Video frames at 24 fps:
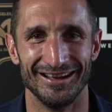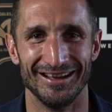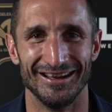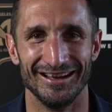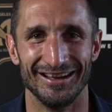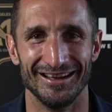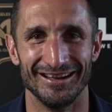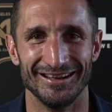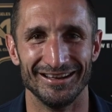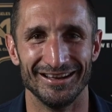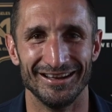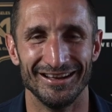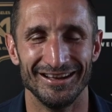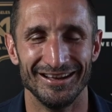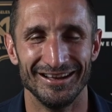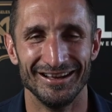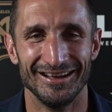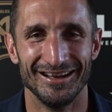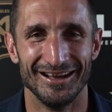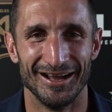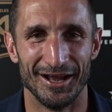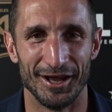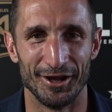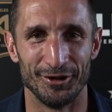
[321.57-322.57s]
in
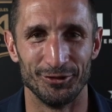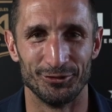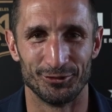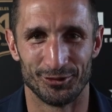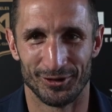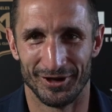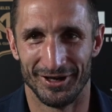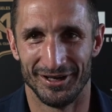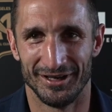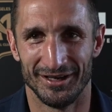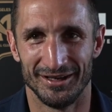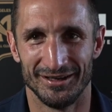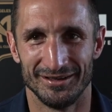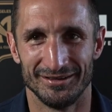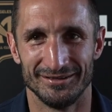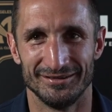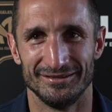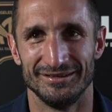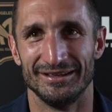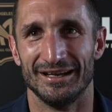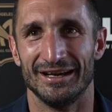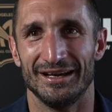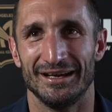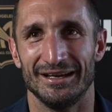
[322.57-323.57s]

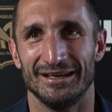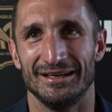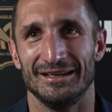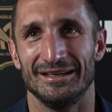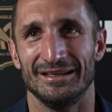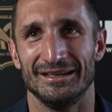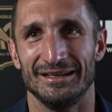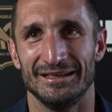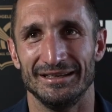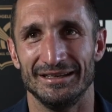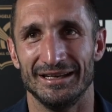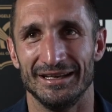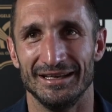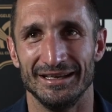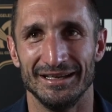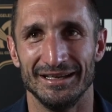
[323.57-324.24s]
training. Yeah,